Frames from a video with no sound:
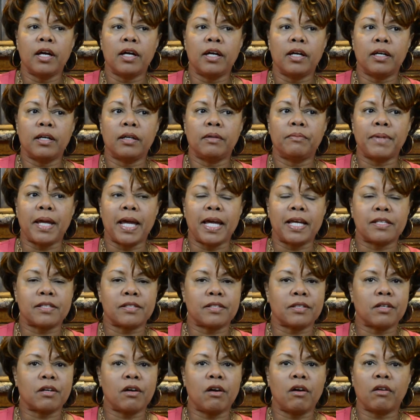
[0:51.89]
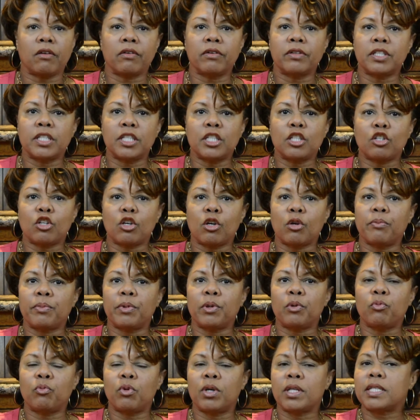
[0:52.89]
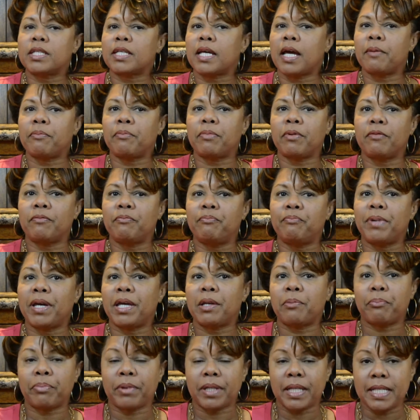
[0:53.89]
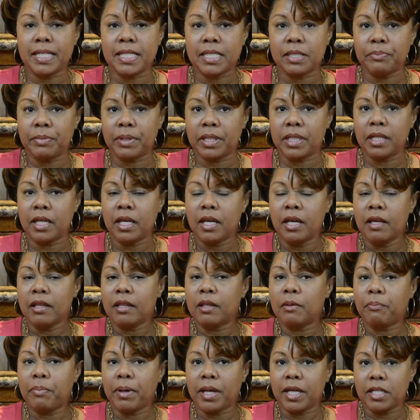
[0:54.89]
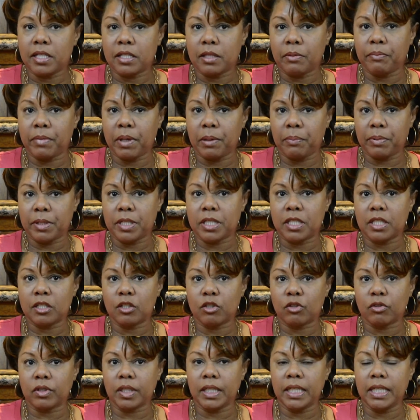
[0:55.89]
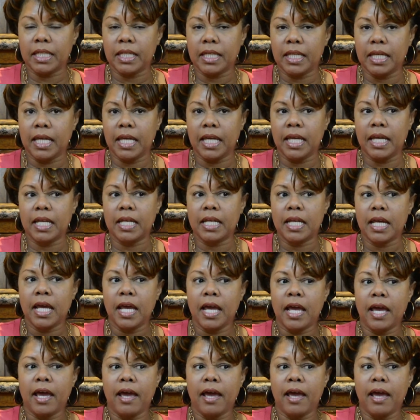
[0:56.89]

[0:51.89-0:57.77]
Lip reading: ask the caller and determine what type of bed placement the patient may potentially need,